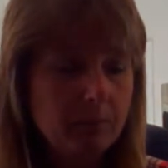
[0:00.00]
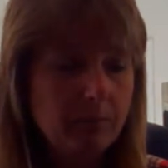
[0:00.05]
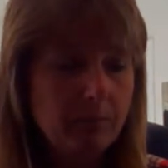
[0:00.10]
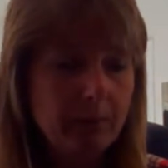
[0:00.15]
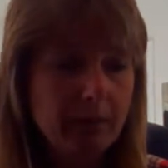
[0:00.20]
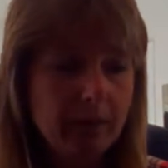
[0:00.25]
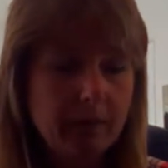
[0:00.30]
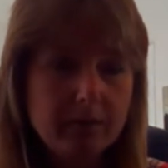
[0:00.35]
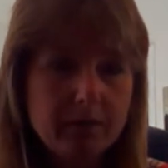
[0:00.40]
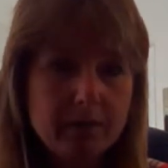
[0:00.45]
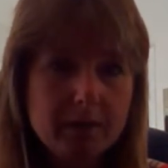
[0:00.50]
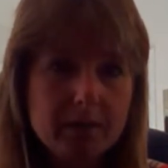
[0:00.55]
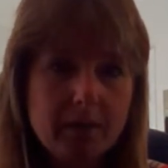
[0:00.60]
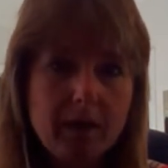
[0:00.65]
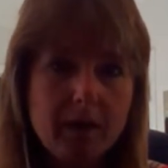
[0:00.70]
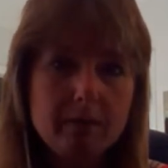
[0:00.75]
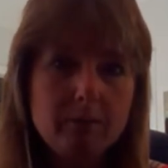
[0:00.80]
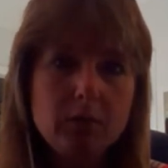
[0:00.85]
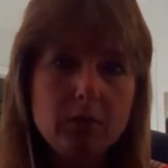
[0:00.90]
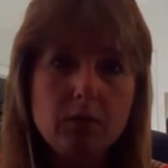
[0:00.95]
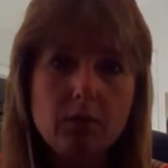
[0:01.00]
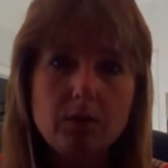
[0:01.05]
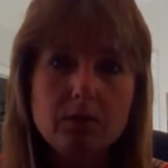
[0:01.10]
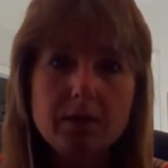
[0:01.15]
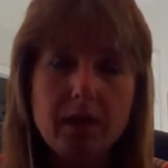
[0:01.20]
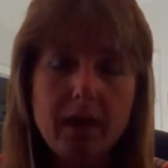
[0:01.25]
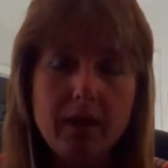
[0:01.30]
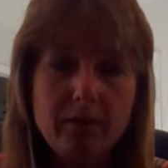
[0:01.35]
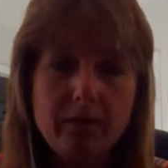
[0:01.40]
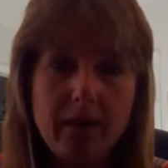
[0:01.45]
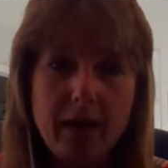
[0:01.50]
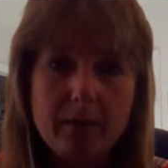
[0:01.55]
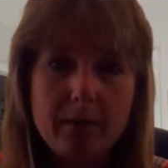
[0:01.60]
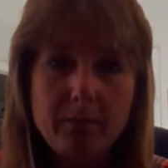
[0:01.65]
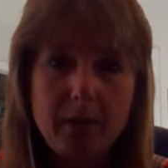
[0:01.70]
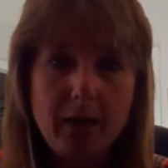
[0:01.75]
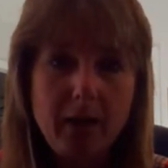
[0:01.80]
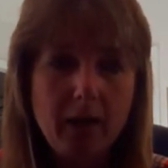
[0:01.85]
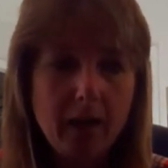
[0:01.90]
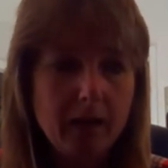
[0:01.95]
But every time you go down
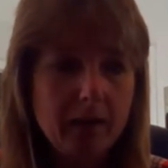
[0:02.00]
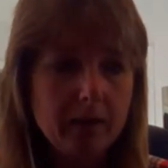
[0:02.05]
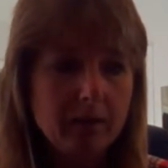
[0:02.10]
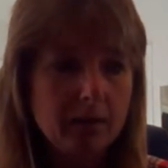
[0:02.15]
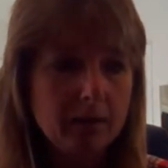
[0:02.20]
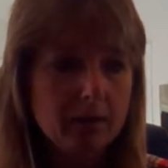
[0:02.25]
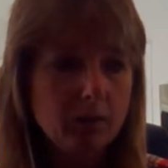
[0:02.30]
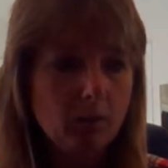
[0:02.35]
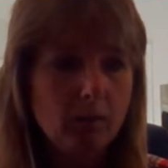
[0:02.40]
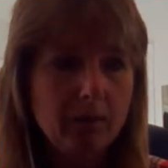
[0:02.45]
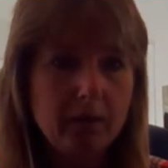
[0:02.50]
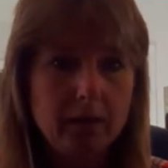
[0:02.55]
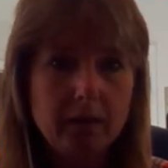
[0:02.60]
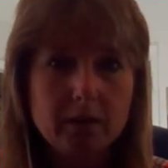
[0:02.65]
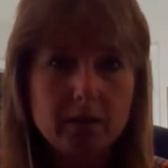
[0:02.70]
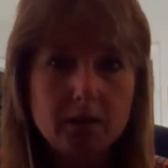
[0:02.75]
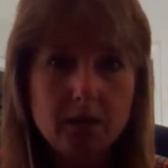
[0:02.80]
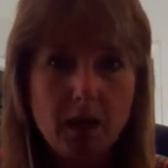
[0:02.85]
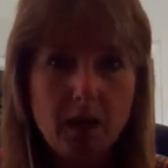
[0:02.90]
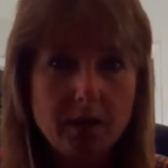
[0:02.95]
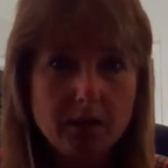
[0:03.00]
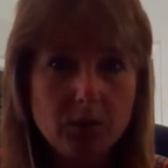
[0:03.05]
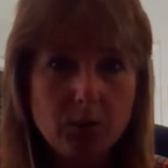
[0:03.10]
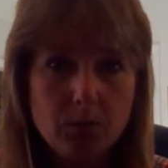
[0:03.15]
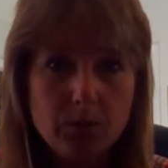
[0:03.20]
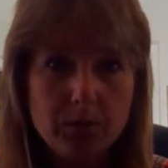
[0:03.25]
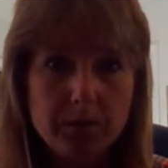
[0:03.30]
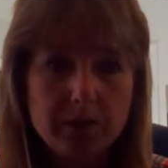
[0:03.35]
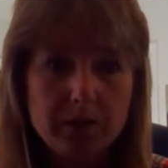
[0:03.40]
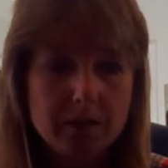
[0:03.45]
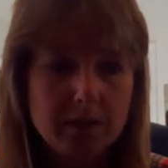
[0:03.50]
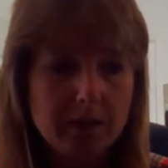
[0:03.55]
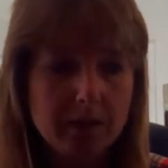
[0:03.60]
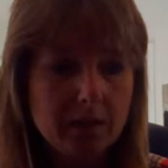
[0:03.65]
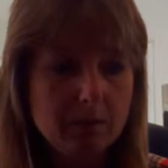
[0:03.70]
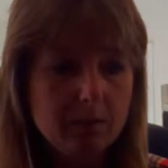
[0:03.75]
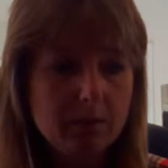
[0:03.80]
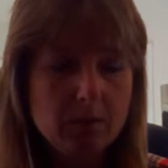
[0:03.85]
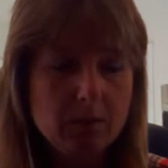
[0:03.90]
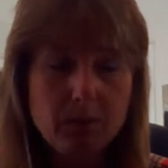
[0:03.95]
that path, the one that's not toward
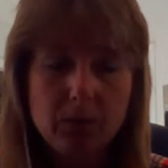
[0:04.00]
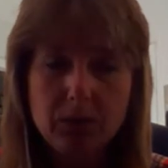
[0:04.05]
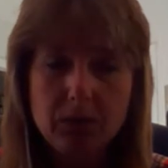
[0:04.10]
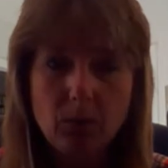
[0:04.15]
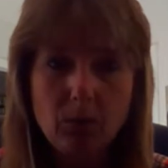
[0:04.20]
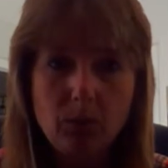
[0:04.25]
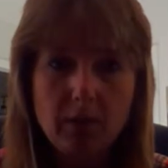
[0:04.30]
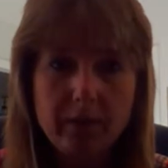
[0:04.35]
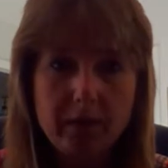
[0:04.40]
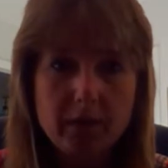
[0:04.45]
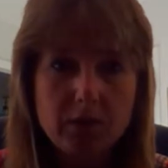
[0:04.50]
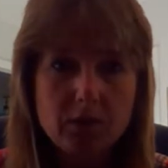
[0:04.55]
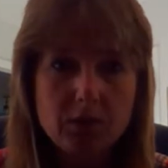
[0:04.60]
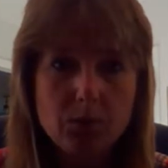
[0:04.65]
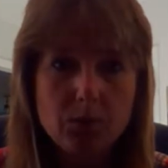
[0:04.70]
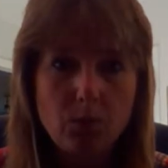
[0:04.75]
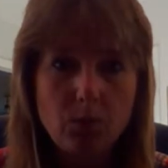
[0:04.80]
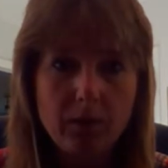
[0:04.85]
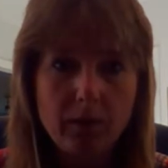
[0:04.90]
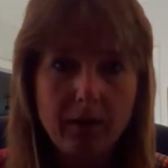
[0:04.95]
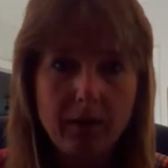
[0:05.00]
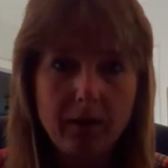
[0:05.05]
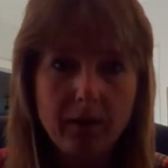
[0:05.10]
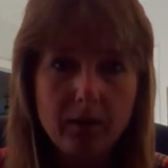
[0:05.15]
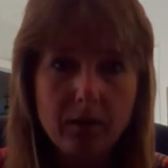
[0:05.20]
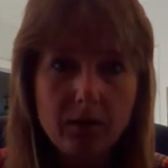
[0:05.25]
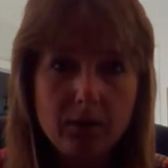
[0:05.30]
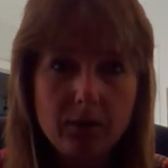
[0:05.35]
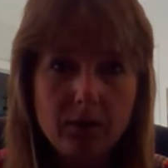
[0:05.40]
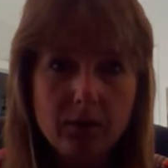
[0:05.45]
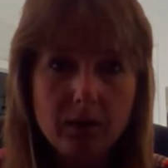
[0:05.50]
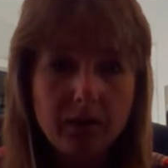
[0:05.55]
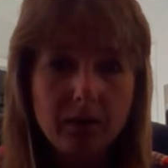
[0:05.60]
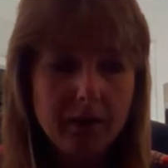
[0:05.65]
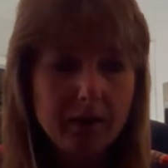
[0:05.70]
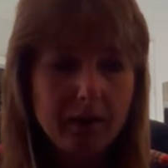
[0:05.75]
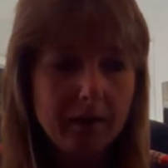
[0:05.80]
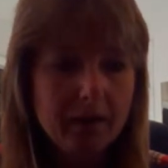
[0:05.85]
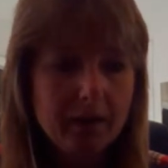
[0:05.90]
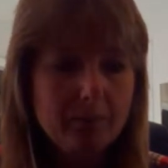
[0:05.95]
disease, but the one that's toward health,
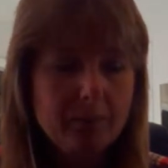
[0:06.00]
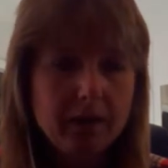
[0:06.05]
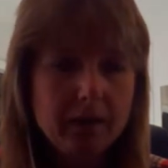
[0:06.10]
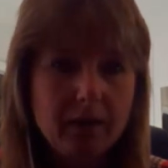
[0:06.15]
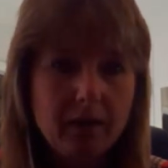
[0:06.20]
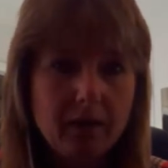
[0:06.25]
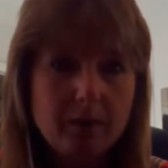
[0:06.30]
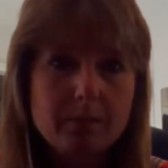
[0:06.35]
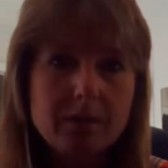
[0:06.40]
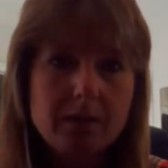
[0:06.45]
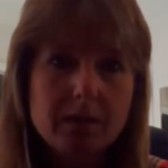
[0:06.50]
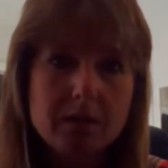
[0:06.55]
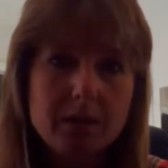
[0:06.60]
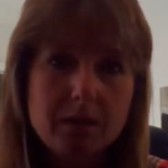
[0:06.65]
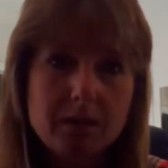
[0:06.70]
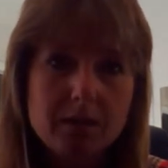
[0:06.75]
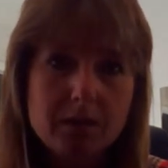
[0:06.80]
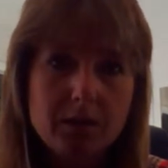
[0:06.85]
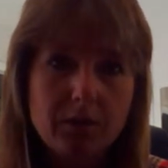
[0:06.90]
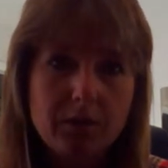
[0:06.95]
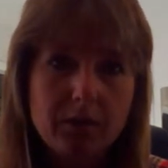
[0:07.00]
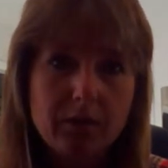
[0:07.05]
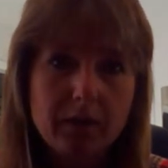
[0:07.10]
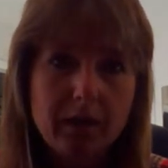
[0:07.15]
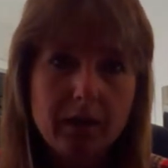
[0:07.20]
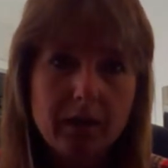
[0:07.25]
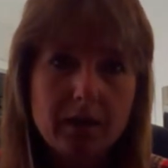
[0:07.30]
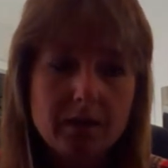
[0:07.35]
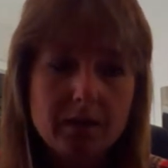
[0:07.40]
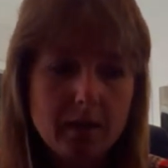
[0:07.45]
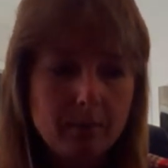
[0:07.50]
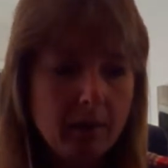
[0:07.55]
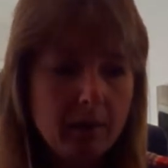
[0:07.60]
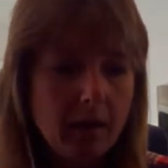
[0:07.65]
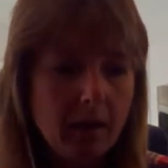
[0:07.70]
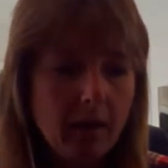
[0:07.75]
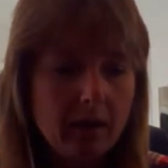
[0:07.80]
it becomes easier the next time.